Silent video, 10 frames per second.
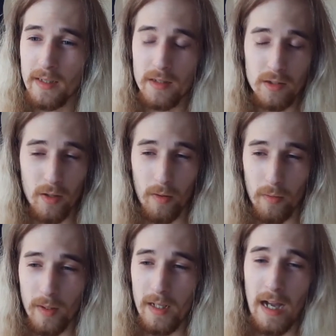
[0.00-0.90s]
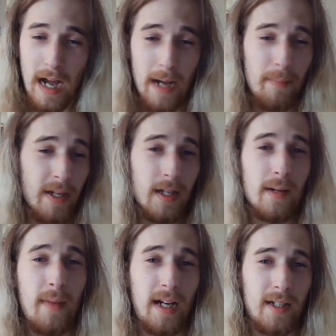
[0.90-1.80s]
So, I pick up
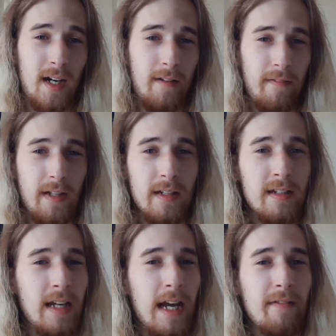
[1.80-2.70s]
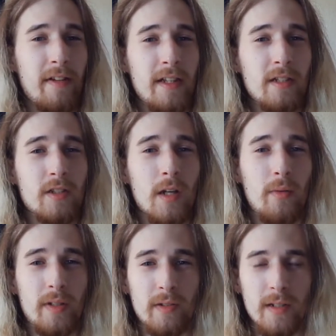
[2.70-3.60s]
my coffee, everything's
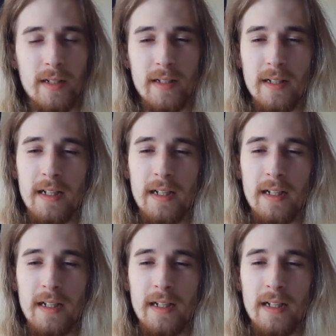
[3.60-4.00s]
going good.